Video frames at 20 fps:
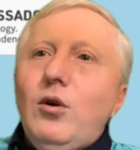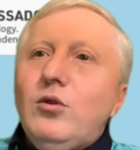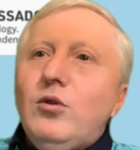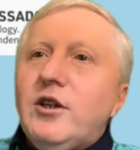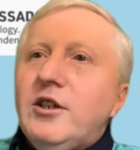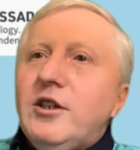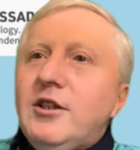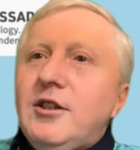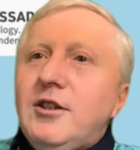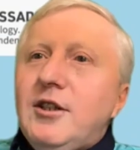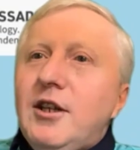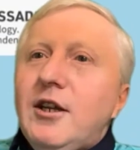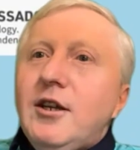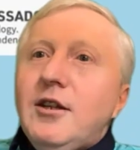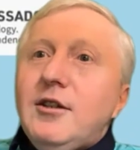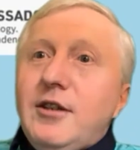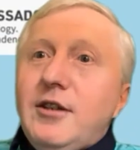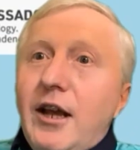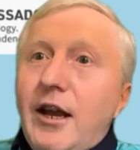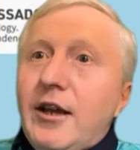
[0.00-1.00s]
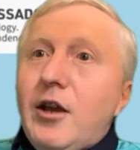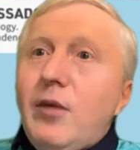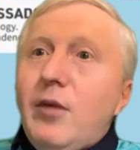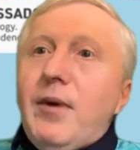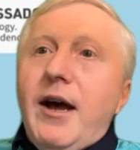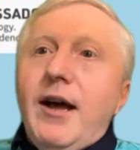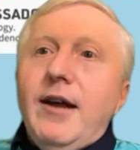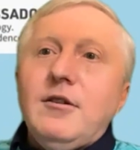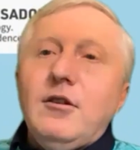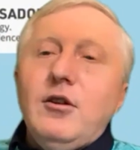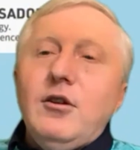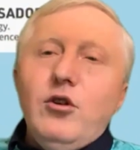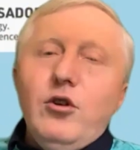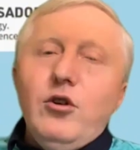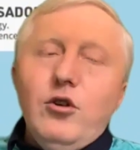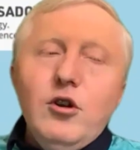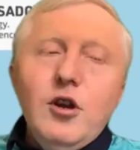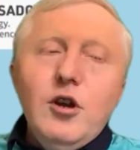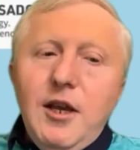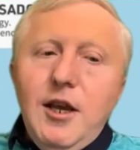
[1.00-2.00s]
oldest tech
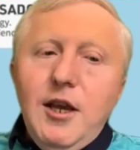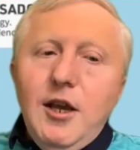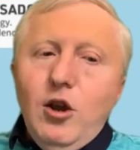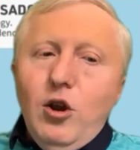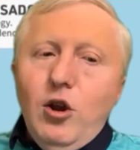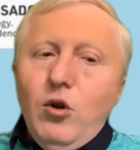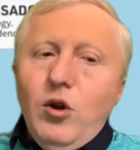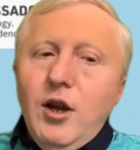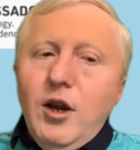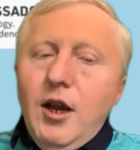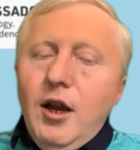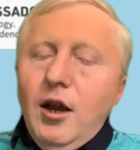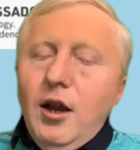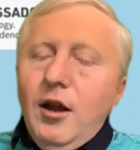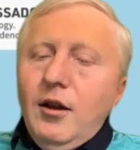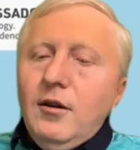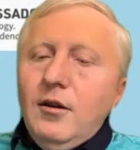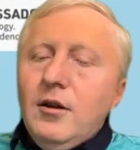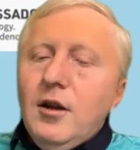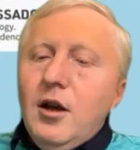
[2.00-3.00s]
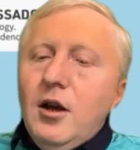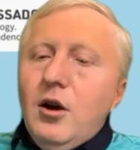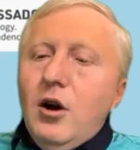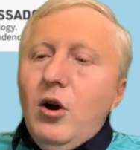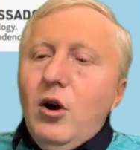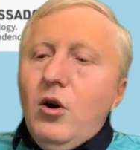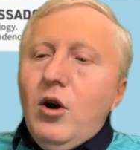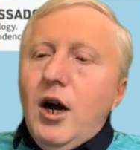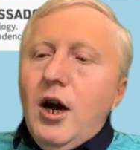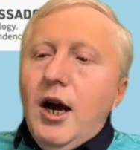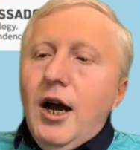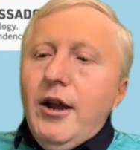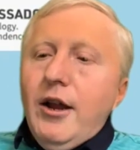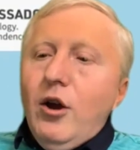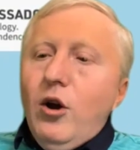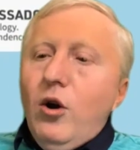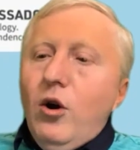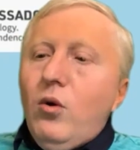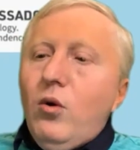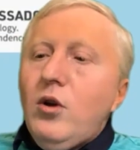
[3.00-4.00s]
ambassador here in
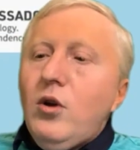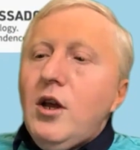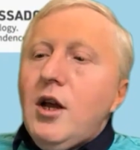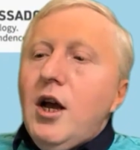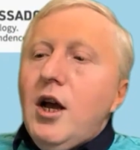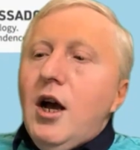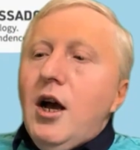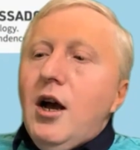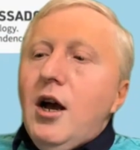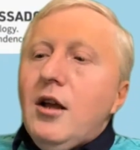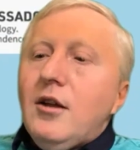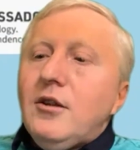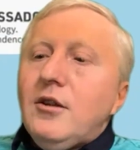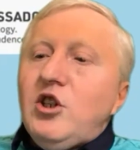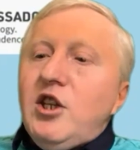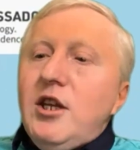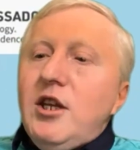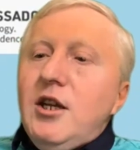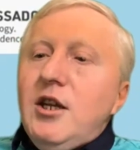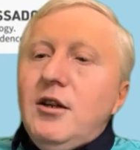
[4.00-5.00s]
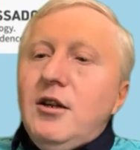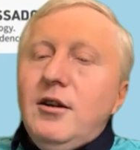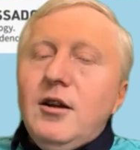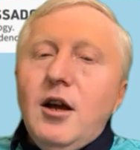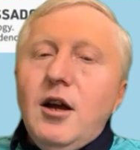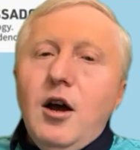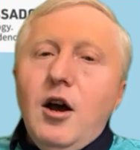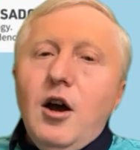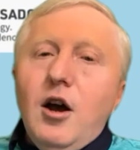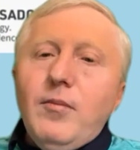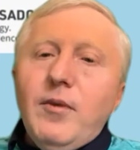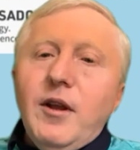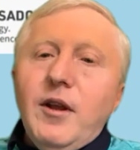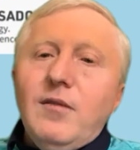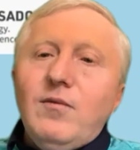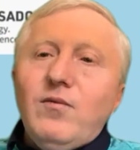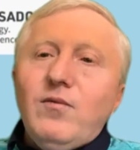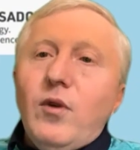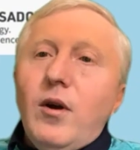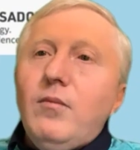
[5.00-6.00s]
Ohio she um,
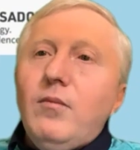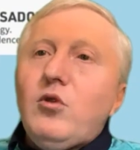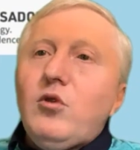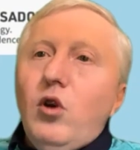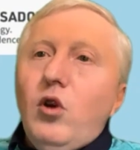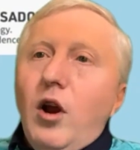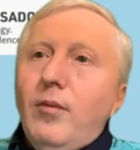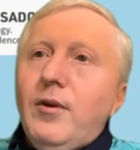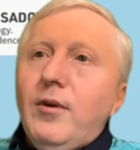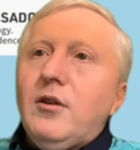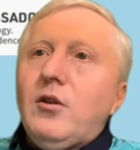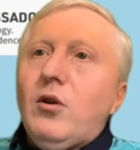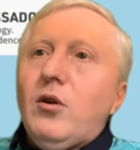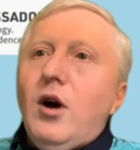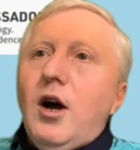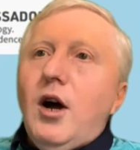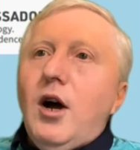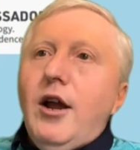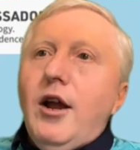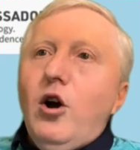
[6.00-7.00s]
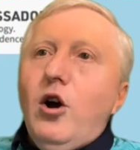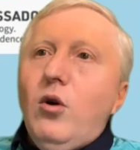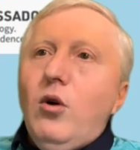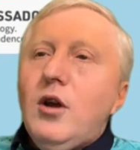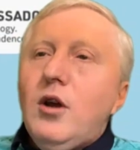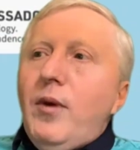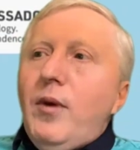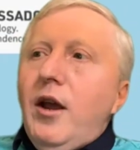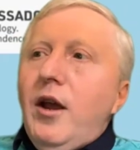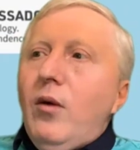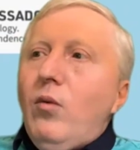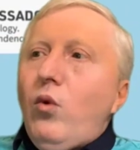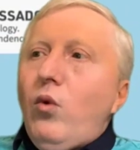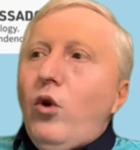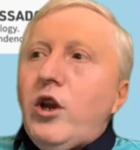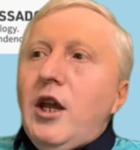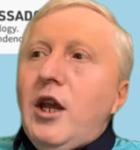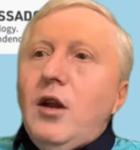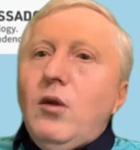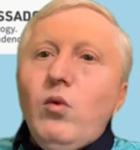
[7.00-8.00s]
is from Columbus, Ohio, and
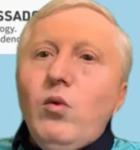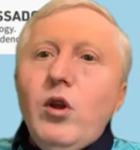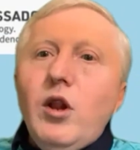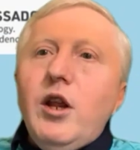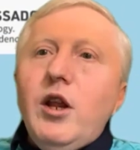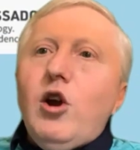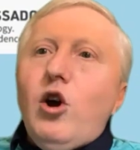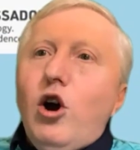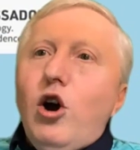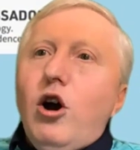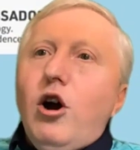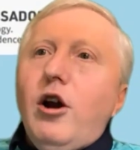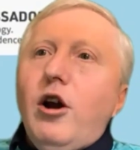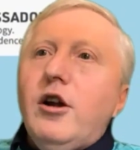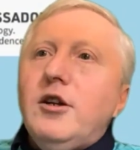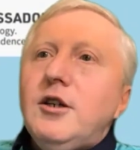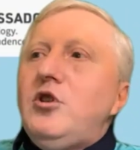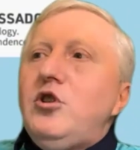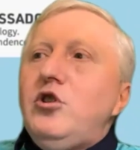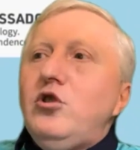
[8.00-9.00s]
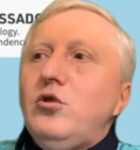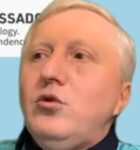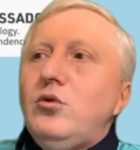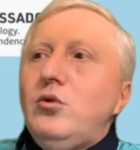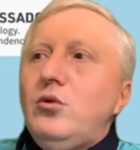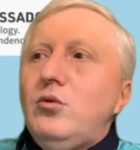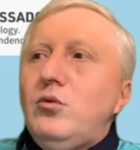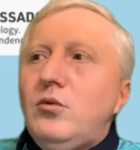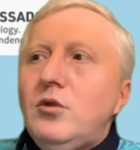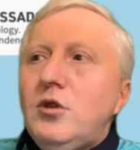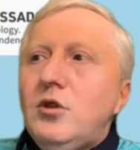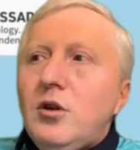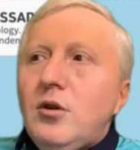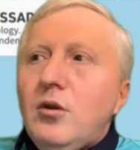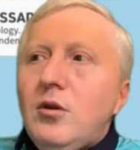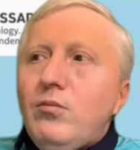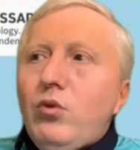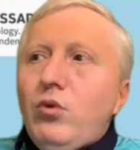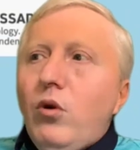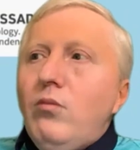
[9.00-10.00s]
working really hard to
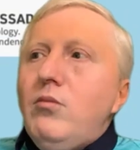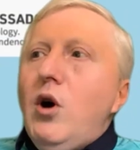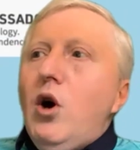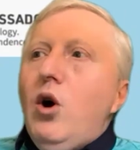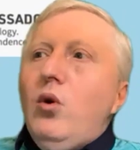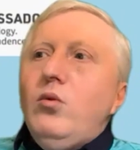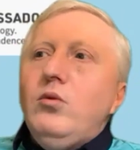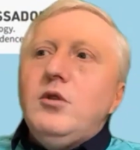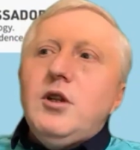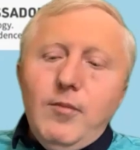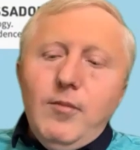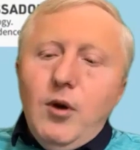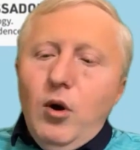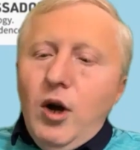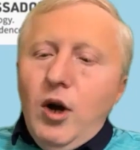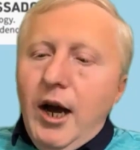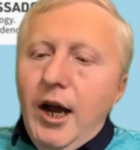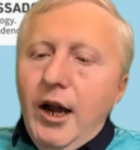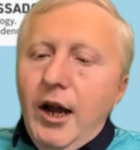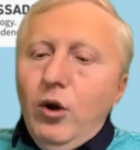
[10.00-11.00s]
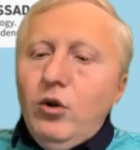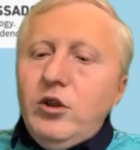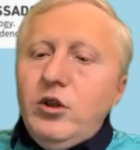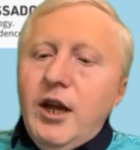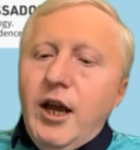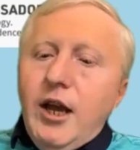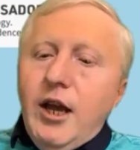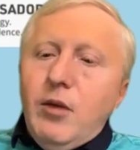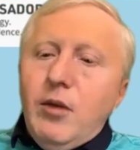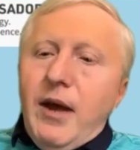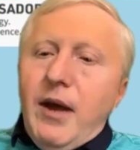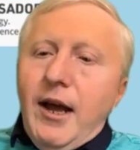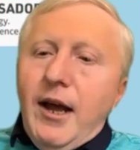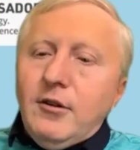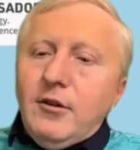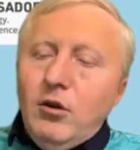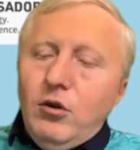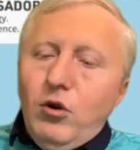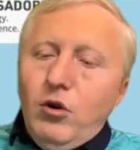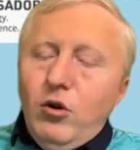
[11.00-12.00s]
promote Ohio Tech
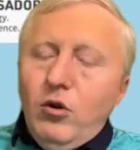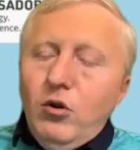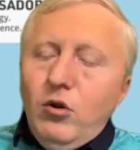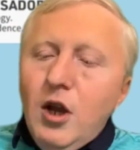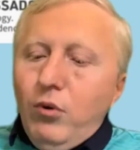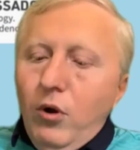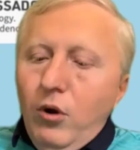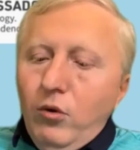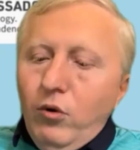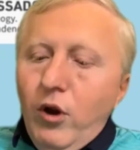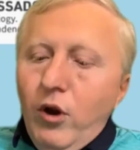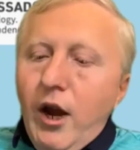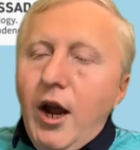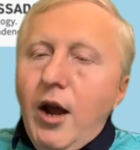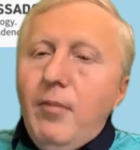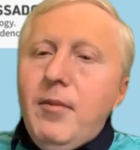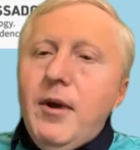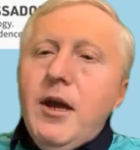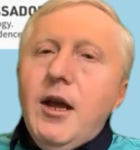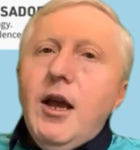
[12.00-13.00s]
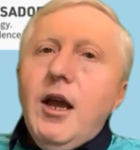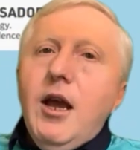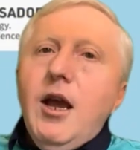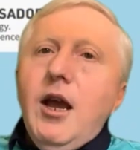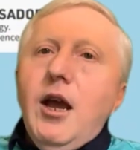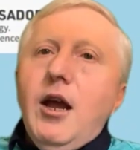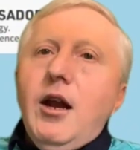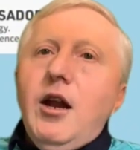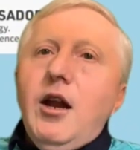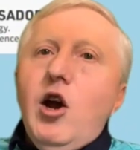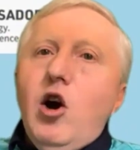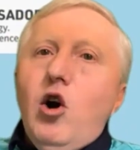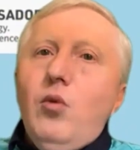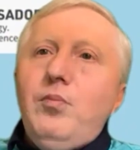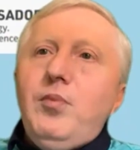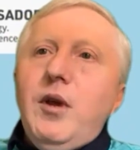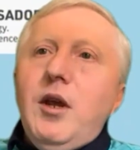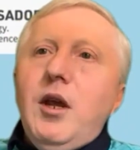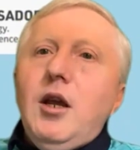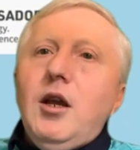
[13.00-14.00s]
Ambassador Program and
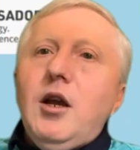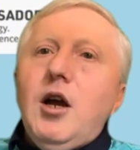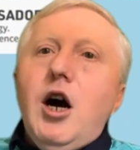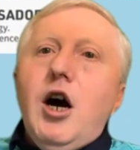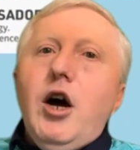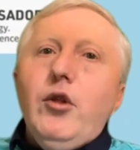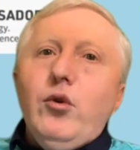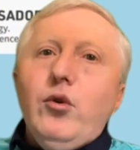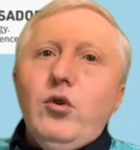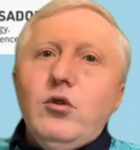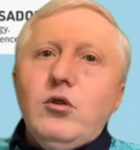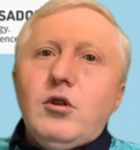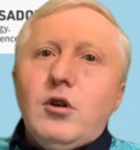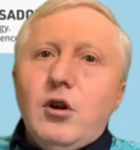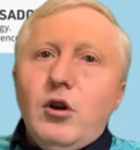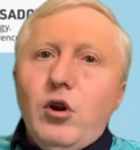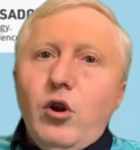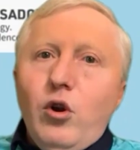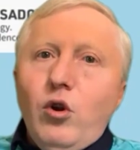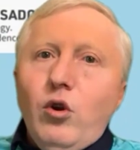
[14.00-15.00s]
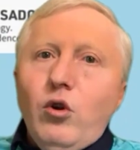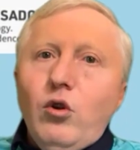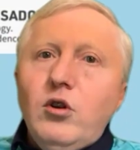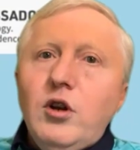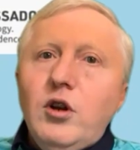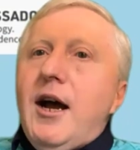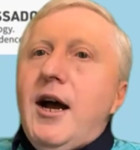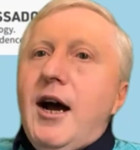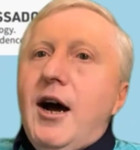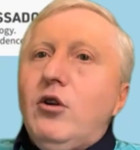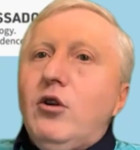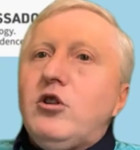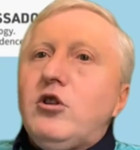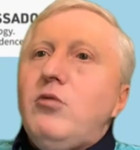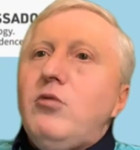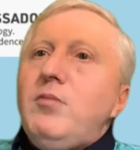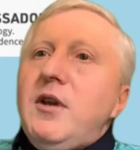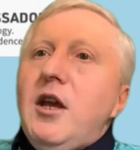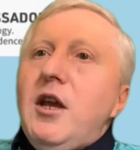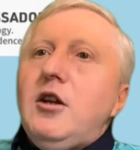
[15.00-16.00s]
helping others learn how
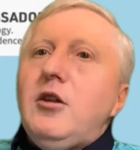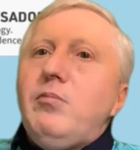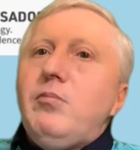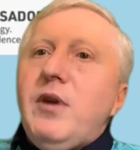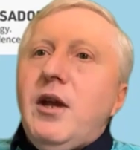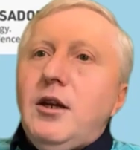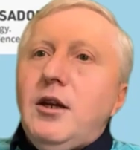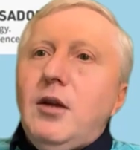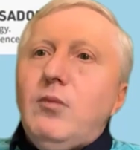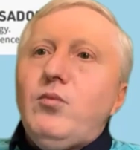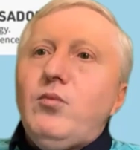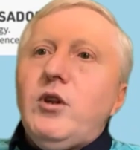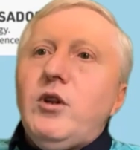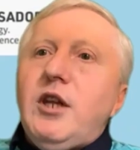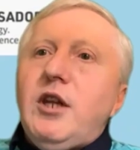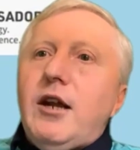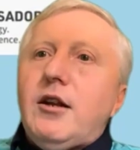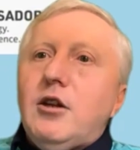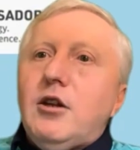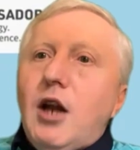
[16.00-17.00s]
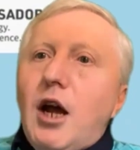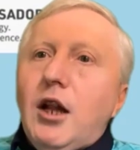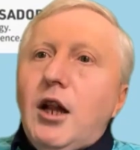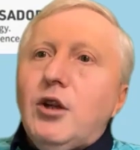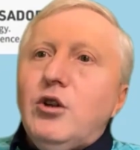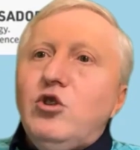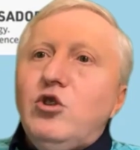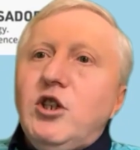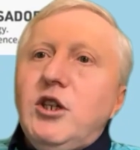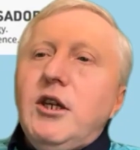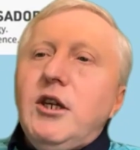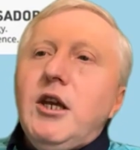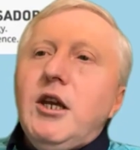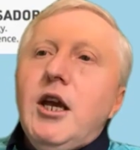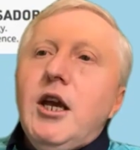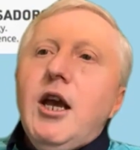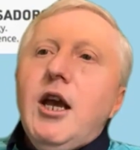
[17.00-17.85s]
to be independent with technology.